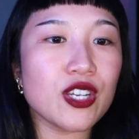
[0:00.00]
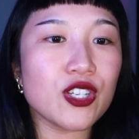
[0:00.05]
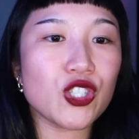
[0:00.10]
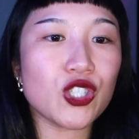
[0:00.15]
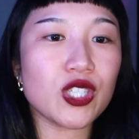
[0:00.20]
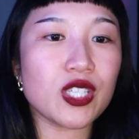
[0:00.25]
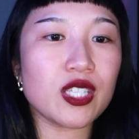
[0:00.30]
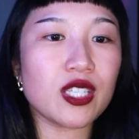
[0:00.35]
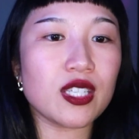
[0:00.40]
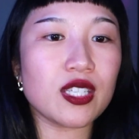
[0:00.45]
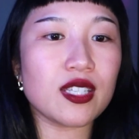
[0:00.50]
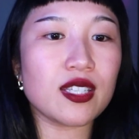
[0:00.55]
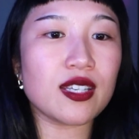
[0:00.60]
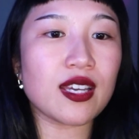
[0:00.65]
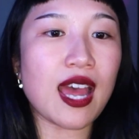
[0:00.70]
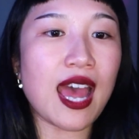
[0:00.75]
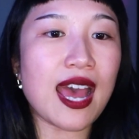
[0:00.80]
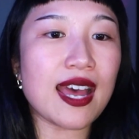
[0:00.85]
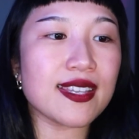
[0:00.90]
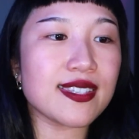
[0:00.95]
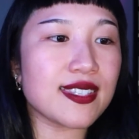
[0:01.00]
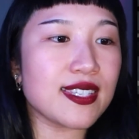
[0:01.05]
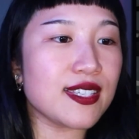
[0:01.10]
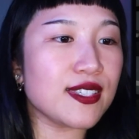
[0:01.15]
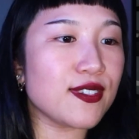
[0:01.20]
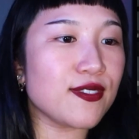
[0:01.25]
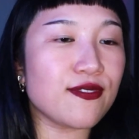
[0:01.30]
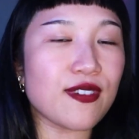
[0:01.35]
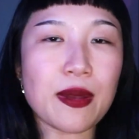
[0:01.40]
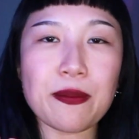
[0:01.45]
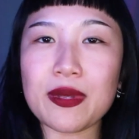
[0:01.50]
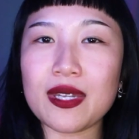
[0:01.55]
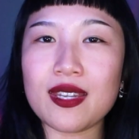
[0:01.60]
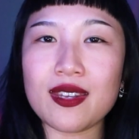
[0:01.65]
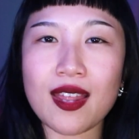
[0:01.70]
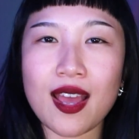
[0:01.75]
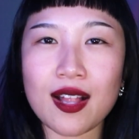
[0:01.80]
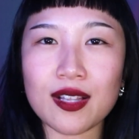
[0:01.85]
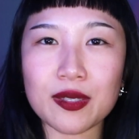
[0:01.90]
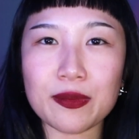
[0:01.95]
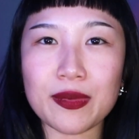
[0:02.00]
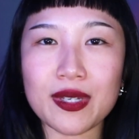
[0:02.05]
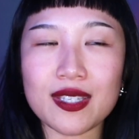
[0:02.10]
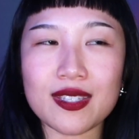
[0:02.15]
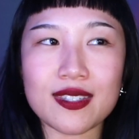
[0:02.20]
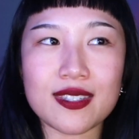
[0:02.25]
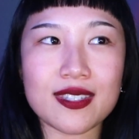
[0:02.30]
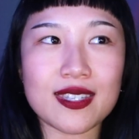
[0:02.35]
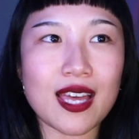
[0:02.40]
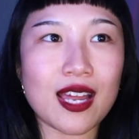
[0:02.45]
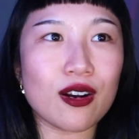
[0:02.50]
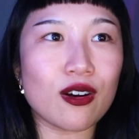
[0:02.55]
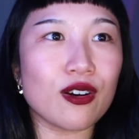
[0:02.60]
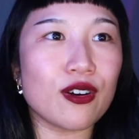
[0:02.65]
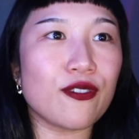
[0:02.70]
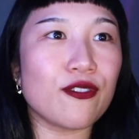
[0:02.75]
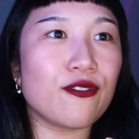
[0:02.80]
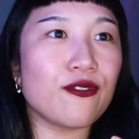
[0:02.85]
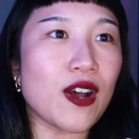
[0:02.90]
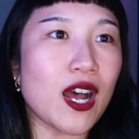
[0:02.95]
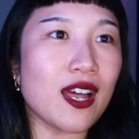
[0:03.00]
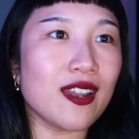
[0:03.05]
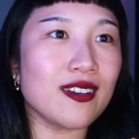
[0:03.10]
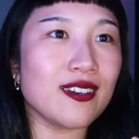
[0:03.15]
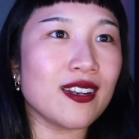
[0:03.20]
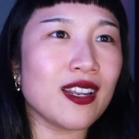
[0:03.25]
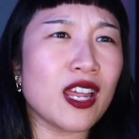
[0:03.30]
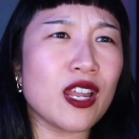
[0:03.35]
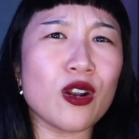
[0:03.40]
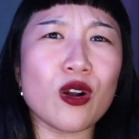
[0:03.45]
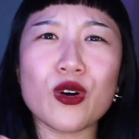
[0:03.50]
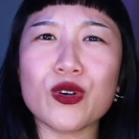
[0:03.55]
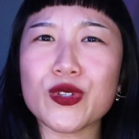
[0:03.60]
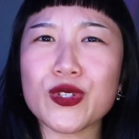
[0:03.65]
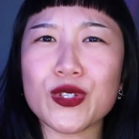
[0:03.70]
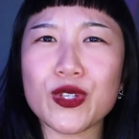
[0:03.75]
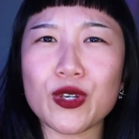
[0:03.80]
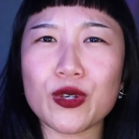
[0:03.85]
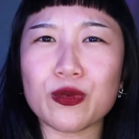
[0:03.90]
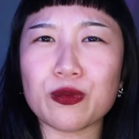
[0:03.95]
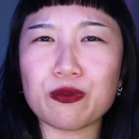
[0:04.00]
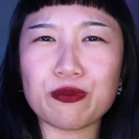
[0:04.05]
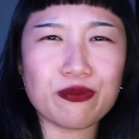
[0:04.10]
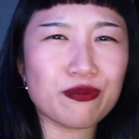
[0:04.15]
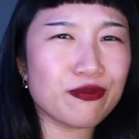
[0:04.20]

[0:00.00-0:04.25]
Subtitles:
she has these feminine elements that are fun, and also